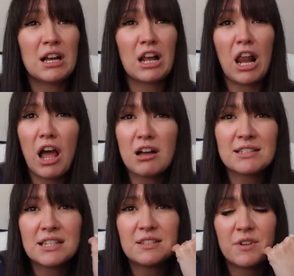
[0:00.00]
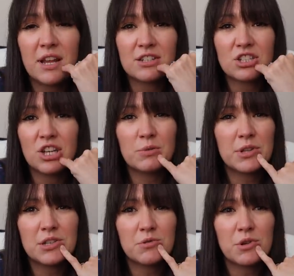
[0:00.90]
classes for next year when
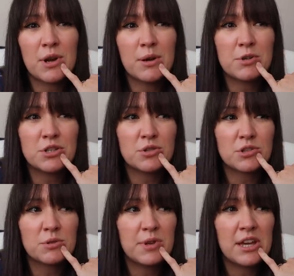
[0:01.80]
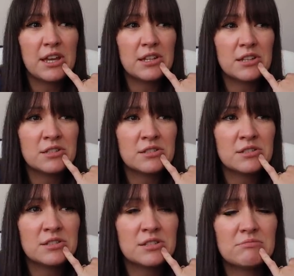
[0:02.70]
they don't know how many children can be in? And
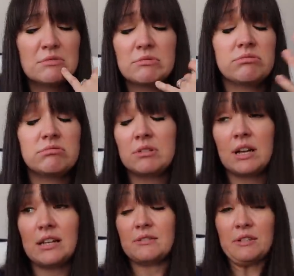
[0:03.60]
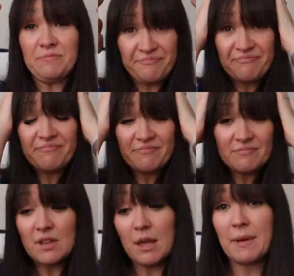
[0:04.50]
I don't know.
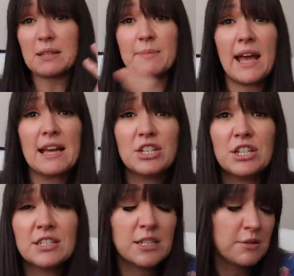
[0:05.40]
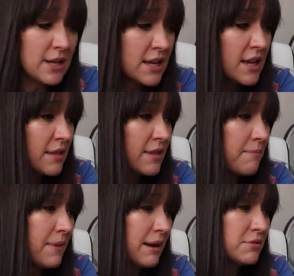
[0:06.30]
Makes my head hurt anyway. The
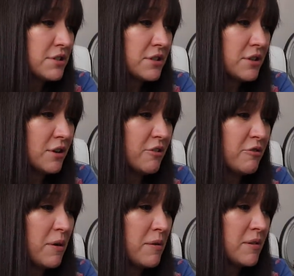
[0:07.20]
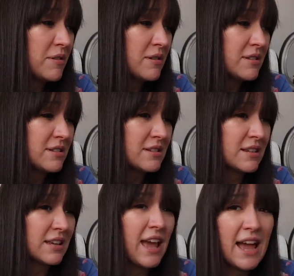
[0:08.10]
amount of
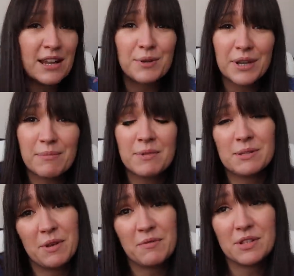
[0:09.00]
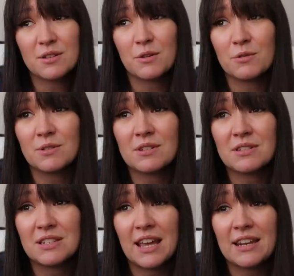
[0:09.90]
like head work it must be for the schools
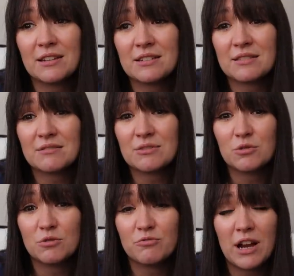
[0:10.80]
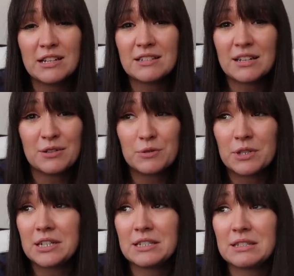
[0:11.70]
to get it all right and
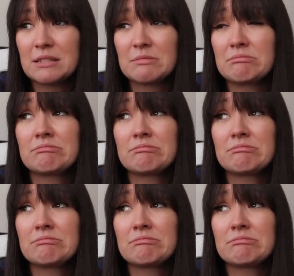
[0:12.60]
organized